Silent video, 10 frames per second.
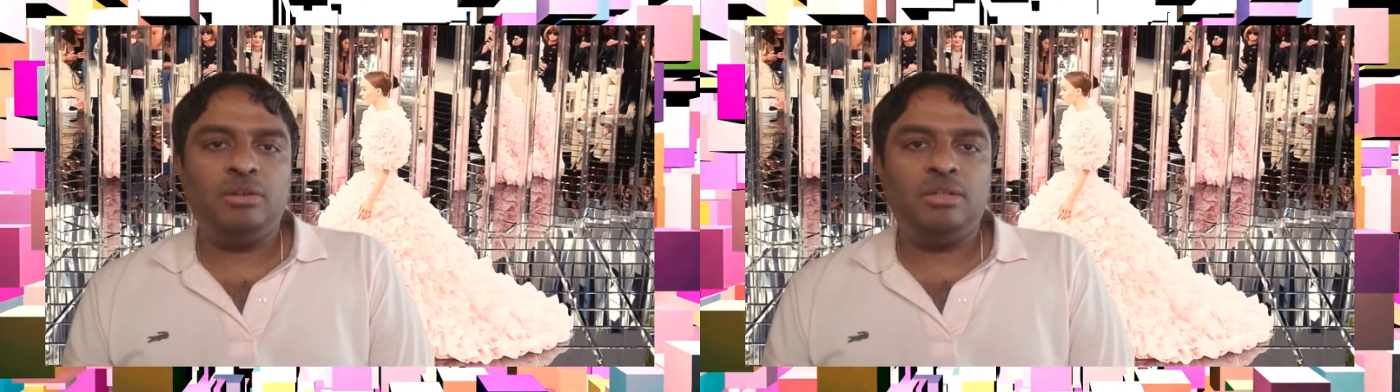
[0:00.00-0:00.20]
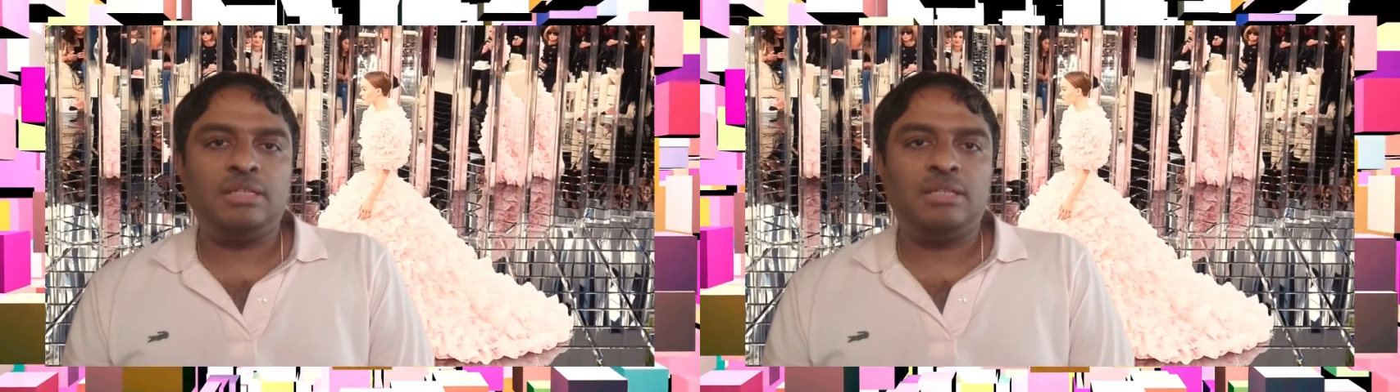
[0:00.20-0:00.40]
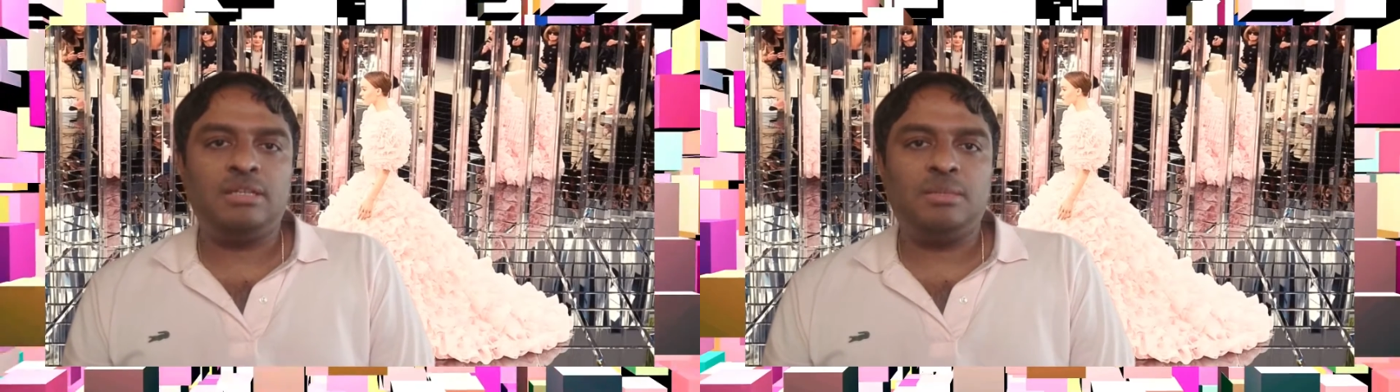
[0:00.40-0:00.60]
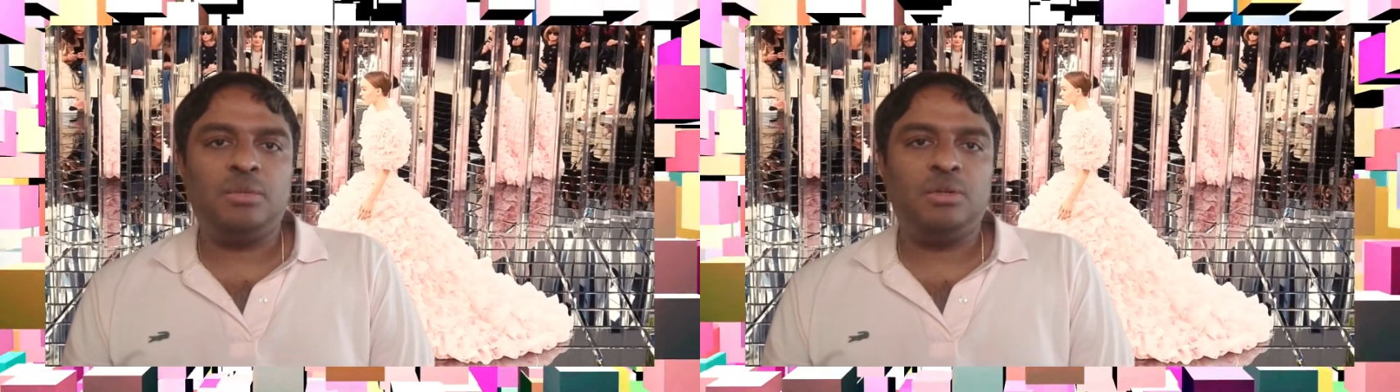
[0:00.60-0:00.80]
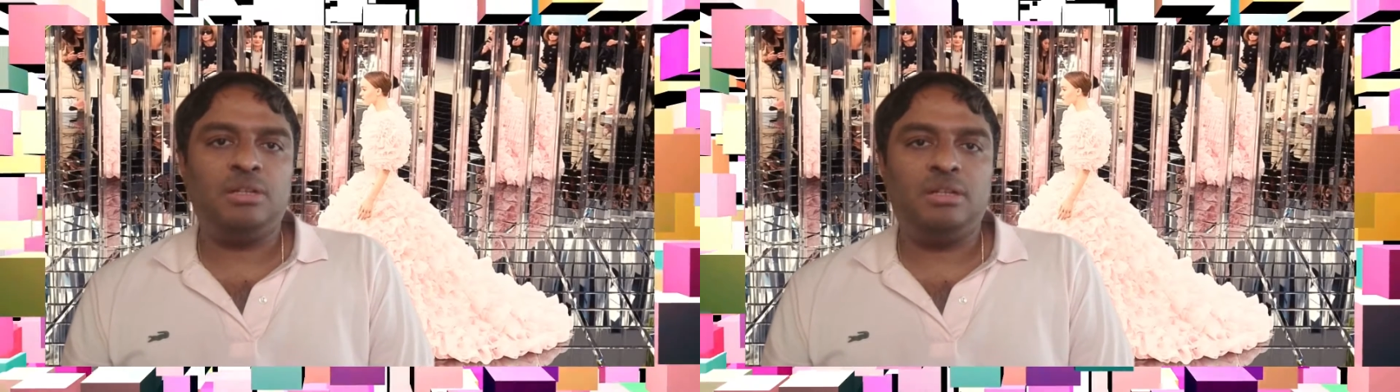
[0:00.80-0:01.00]
to discuss
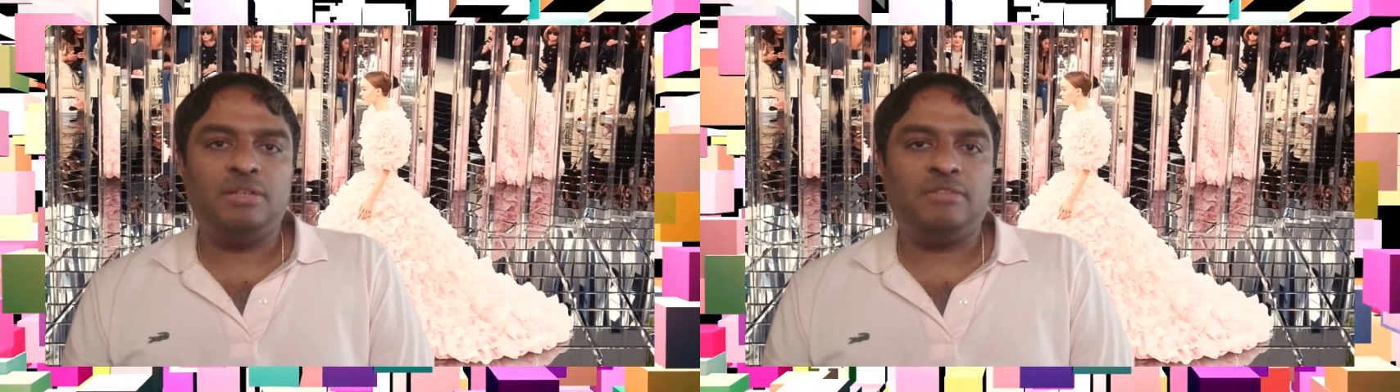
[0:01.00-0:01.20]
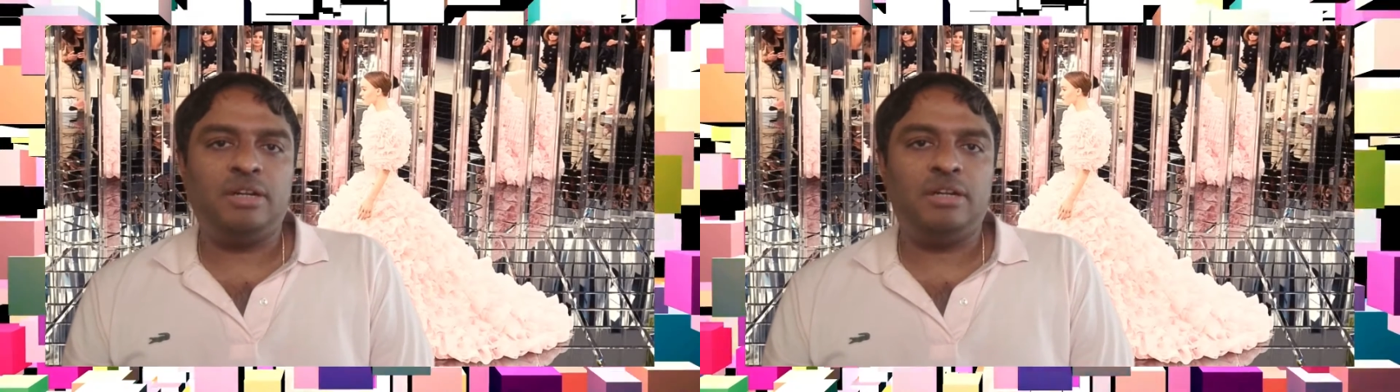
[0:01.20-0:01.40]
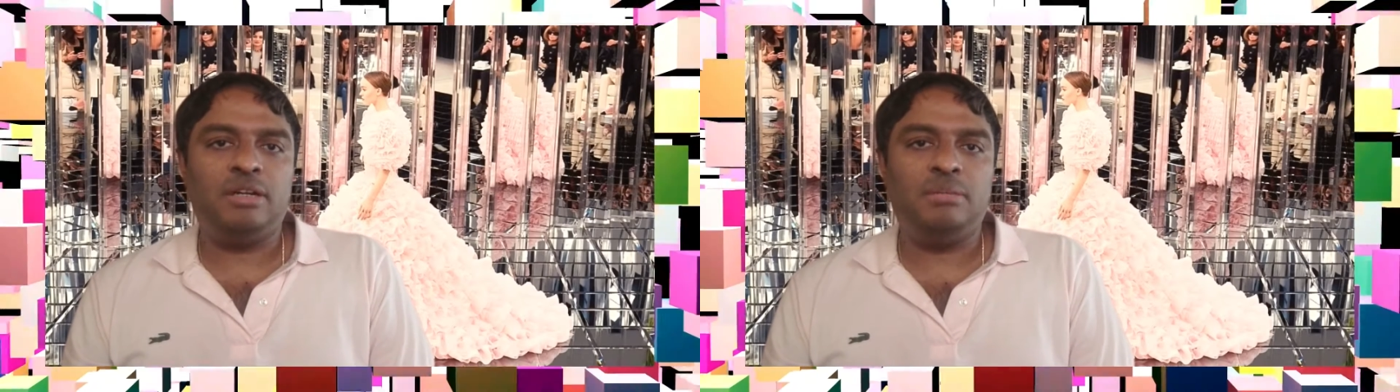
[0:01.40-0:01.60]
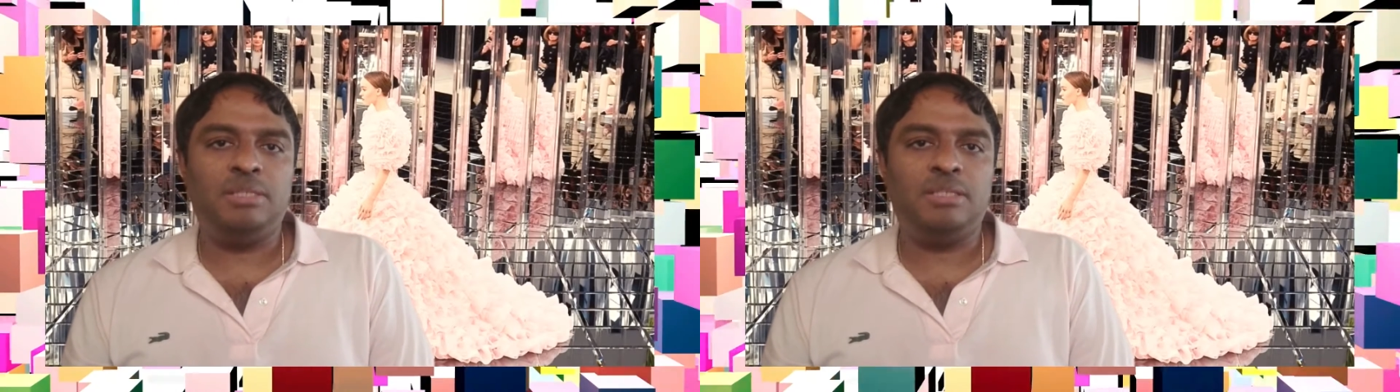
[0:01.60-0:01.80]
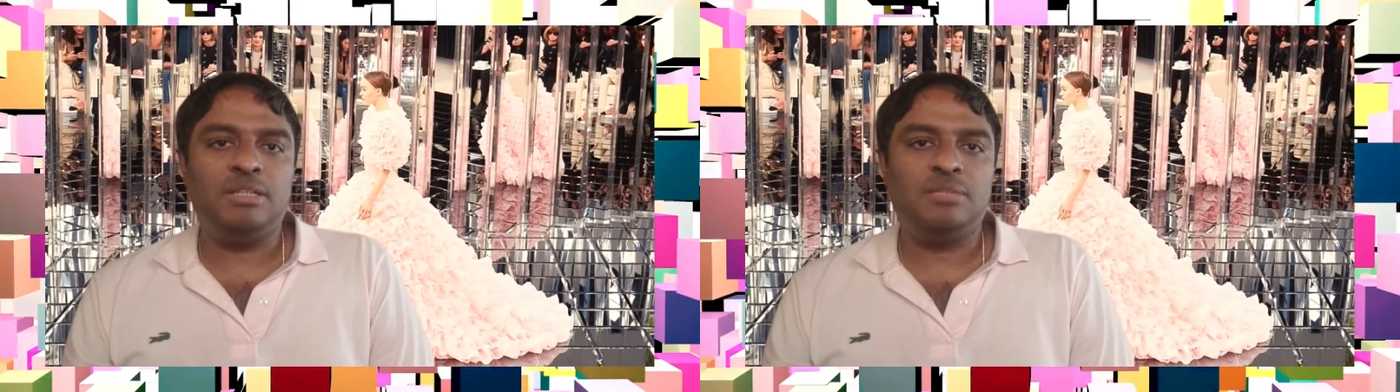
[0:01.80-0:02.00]
about the different
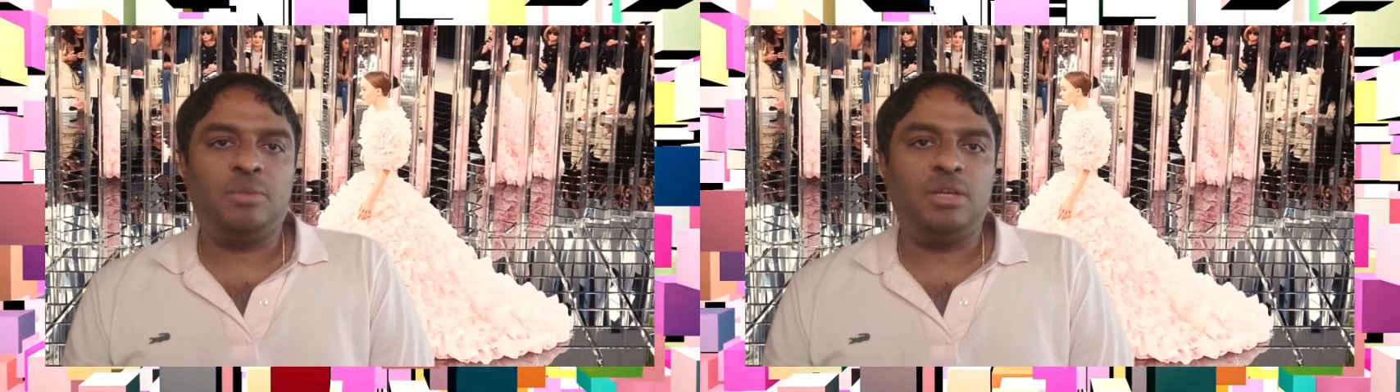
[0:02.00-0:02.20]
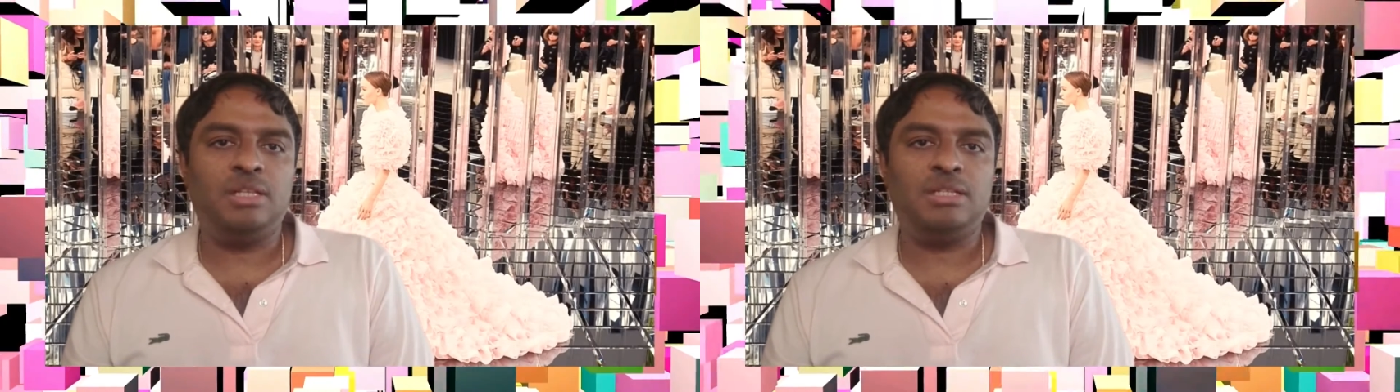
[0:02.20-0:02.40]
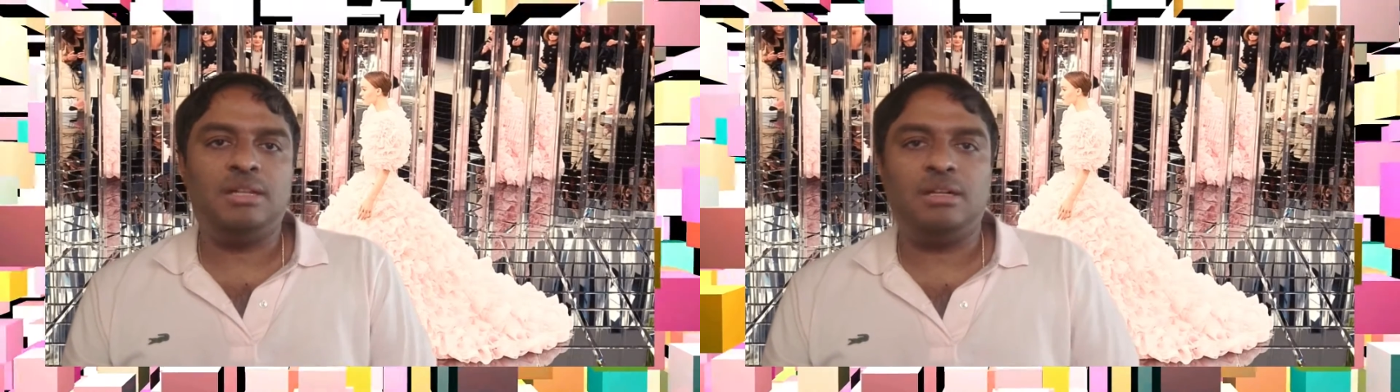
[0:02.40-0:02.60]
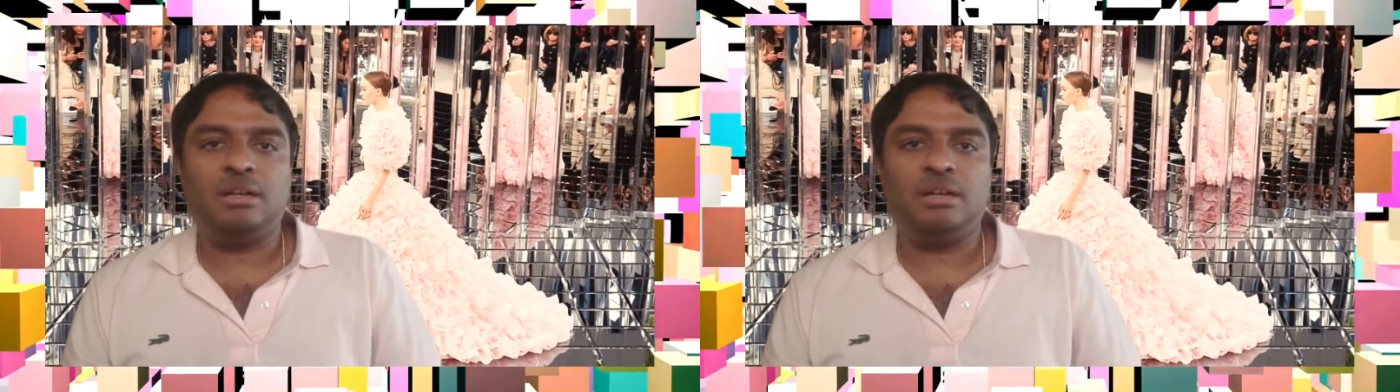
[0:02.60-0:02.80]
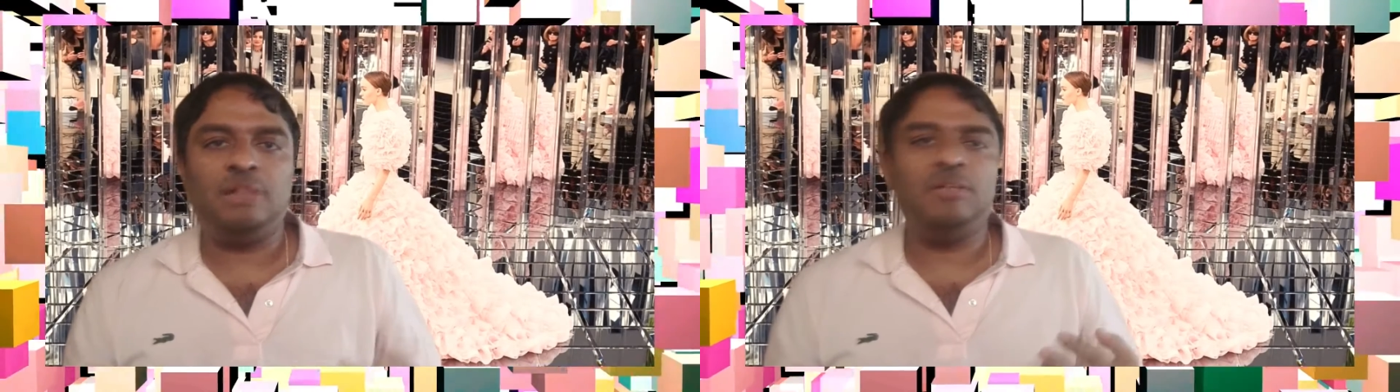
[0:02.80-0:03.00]
business models that are
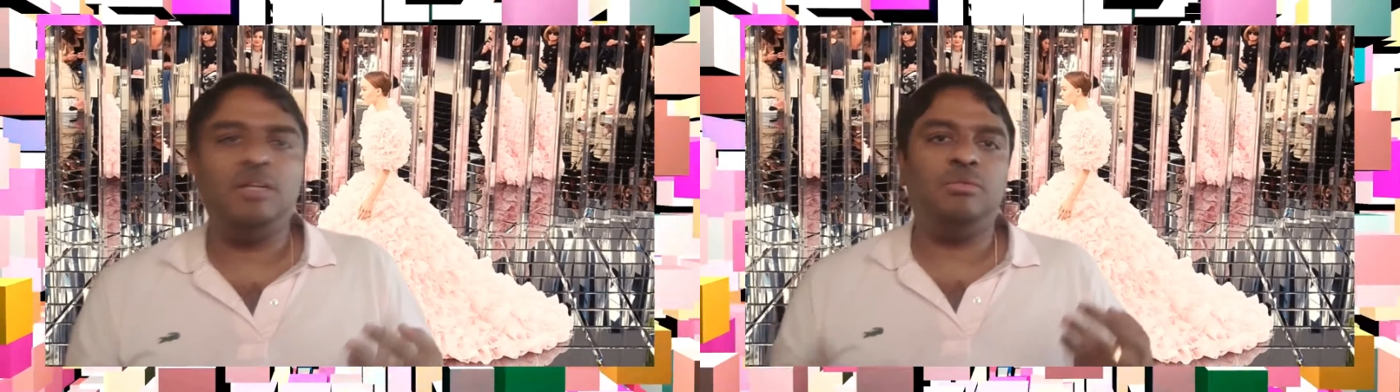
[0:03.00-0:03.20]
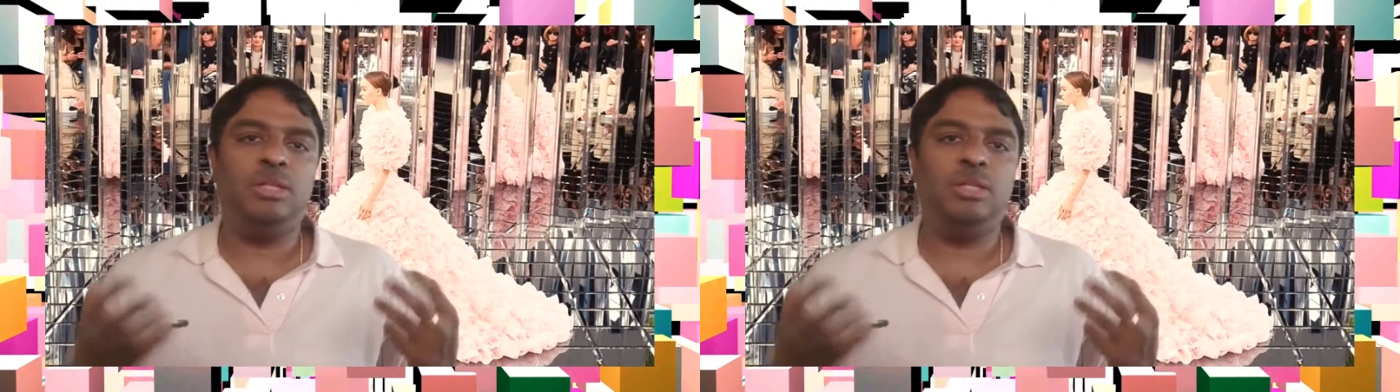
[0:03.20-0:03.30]
relevant